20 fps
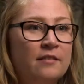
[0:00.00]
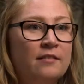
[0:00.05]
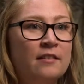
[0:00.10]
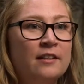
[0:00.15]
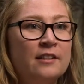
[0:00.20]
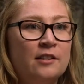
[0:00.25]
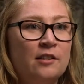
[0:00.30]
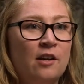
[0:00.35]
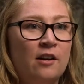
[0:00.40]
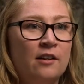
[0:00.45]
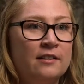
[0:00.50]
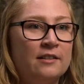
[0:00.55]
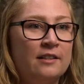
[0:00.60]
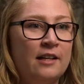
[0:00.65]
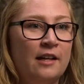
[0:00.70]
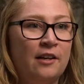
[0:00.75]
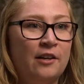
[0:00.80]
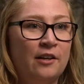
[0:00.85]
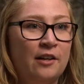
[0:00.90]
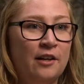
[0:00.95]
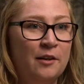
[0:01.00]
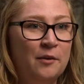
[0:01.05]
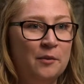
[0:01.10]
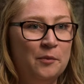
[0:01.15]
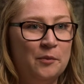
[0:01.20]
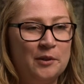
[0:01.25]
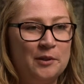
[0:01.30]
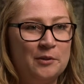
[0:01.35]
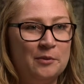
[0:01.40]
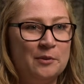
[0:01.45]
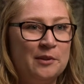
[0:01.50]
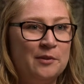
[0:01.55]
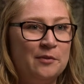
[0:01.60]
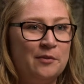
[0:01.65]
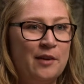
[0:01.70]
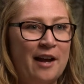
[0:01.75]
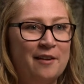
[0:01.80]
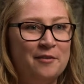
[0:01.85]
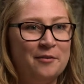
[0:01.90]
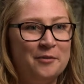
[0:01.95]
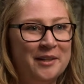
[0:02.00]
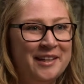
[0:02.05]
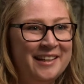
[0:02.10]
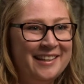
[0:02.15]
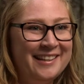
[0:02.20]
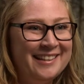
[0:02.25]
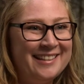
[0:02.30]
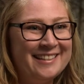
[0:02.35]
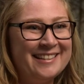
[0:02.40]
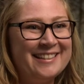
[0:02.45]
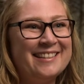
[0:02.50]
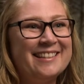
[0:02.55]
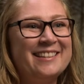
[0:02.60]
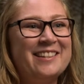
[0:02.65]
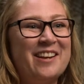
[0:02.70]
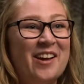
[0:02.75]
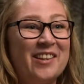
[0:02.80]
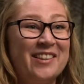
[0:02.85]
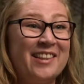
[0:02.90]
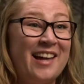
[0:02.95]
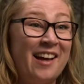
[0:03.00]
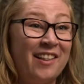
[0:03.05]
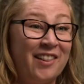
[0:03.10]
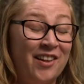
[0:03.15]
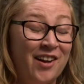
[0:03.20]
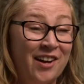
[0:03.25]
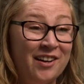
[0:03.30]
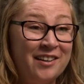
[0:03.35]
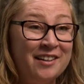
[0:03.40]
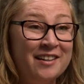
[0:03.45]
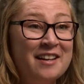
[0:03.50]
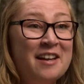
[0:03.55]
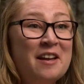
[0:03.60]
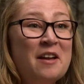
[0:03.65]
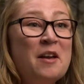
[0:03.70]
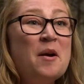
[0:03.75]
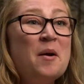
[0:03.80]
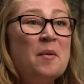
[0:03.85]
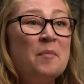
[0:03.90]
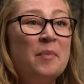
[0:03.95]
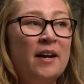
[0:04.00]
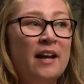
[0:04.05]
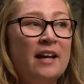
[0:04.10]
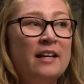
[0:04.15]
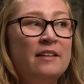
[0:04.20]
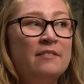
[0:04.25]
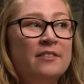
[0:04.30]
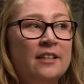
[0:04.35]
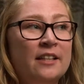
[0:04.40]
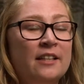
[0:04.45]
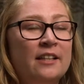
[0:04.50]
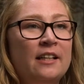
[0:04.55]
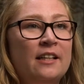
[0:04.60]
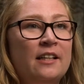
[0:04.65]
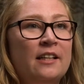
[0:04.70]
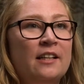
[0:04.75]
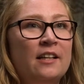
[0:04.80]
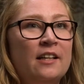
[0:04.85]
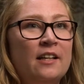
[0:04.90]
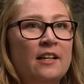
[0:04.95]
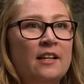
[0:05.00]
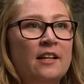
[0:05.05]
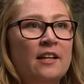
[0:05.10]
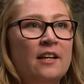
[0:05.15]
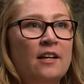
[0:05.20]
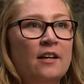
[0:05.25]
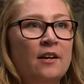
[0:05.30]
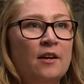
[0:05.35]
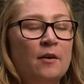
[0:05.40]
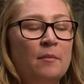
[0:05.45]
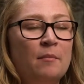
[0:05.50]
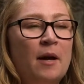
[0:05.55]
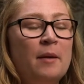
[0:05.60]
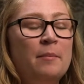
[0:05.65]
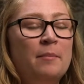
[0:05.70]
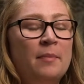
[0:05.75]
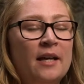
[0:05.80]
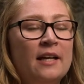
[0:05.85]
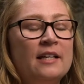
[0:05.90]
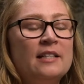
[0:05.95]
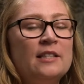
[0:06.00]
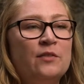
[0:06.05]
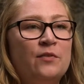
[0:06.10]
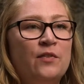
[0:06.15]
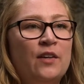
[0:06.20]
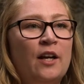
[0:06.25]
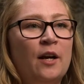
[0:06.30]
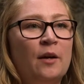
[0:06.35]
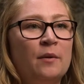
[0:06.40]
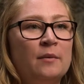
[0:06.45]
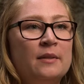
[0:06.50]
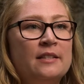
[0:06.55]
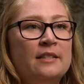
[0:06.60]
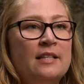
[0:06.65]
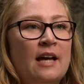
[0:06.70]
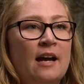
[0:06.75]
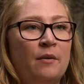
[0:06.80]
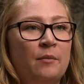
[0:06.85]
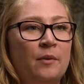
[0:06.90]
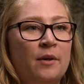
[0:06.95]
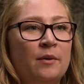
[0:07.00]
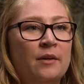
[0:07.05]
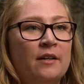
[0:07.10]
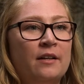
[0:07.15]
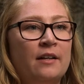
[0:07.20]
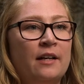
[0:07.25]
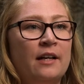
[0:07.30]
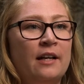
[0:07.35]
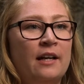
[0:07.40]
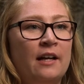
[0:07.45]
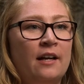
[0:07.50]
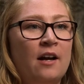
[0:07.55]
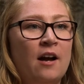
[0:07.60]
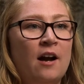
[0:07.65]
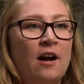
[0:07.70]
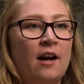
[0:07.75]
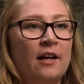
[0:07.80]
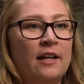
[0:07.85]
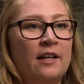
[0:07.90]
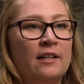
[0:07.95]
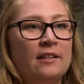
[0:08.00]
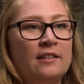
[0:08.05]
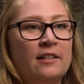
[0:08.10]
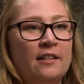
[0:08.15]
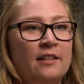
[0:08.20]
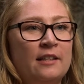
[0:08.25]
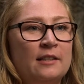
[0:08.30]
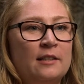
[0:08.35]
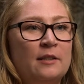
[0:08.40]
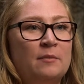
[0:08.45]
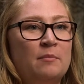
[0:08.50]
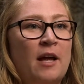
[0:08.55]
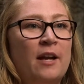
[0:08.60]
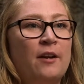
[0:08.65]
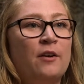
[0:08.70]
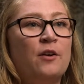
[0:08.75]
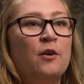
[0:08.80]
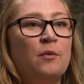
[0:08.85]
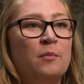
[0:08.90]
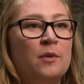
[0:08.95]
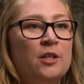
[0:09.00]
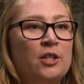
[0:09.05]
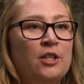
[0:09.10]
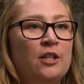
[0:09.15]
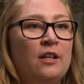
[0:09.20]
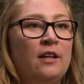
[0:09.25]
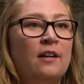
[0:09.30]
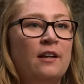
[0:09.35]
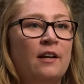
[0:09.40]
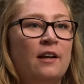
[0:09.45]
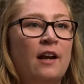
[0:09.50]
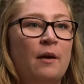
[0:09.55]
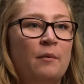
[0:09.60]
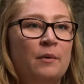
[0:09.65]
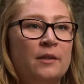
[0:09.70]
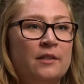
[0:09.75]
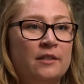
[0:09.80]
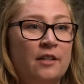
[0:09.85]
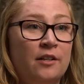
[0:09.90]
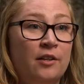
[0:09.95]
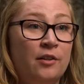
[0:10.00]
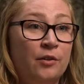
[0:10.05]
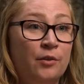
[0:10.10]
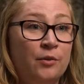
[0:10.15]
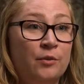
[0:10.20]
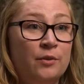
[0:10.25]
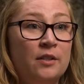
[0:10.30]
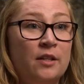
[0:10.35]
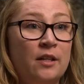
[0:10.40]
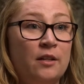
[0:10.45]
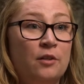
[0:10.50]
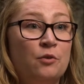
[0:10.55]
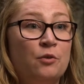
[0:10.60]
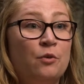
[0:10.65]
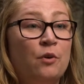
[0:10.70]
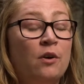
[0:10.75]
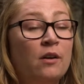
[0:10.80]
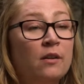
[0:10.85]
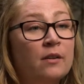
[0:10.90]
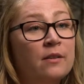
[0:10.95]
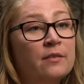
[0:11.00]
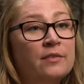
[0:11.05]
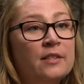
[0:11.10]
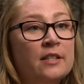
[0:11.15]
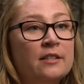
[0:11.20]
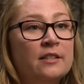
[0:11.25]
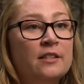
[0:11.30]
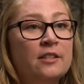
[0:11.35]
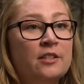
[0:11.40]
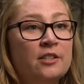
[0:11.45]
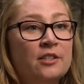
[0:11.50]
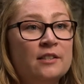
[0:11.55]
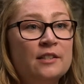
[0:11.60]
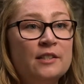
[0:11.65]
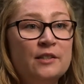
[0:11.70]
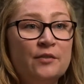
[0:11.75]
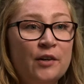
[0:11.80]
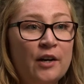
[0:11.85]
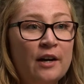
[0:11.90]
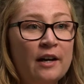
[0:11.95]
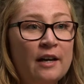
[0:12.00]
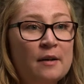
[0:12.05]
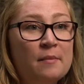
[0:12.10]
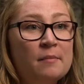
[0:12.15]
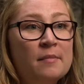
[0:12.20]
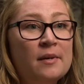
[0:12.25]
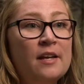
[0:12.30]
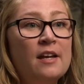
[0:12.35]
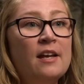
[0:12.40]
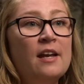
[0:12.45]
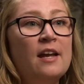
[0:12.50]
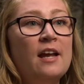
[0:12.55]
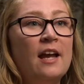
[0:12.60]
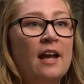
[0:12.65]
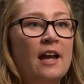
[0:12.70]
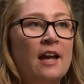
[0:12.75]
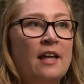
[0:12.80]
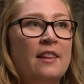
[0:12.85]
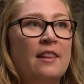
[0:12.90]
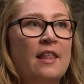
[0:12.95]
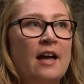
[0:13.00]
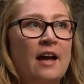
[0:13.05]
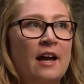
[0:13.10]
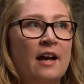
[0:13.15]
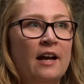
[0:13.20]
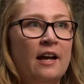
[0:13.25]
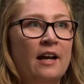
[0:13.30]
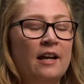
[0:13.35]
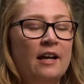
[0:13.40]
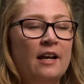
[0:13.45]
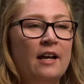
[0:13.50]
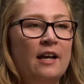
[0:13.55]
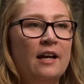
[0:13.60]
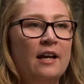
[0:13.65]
as long as I could, which was 5 weeks, not that long. But my biggest fear was that we were going to get caught into this medical machine and I was going to lose control of decisions for him. And that